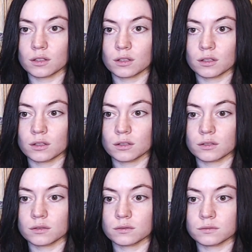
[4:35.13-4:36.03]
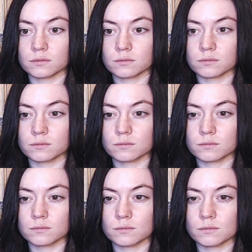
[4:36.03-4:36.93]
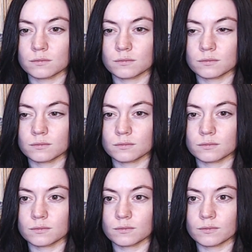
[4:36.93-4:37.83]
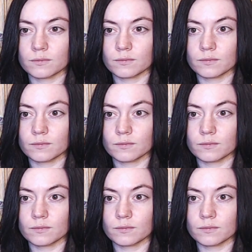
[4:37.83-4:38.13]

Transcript: [no speech]